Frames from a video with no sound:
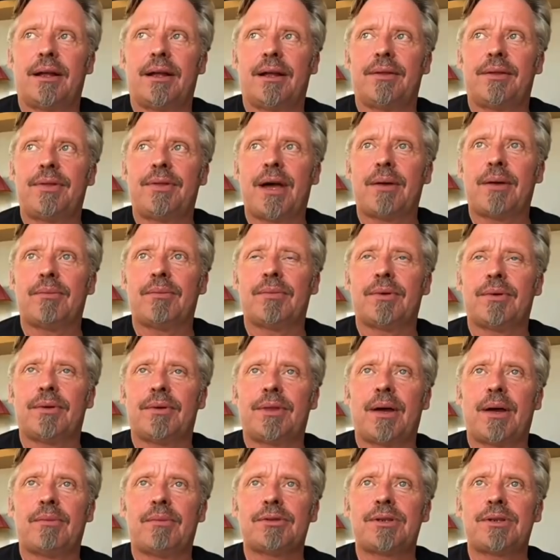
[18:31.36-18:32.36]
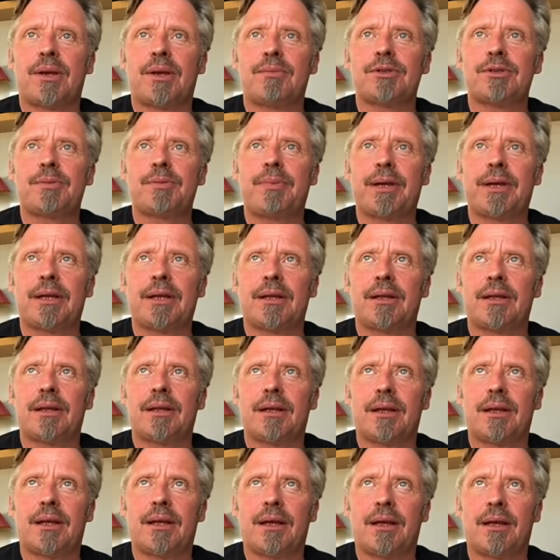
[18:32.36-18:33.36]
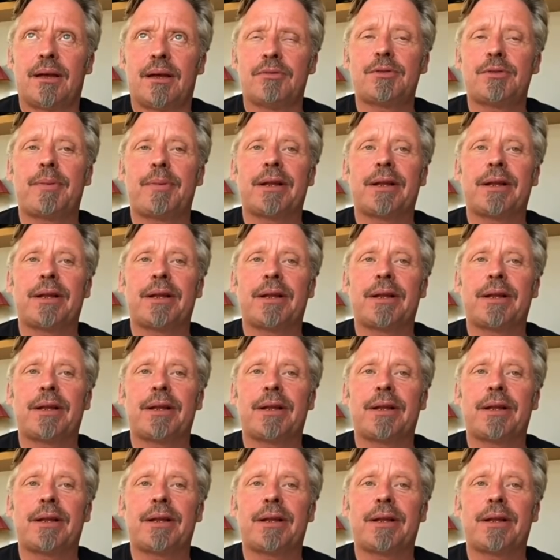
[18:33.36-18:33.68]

that was it. It was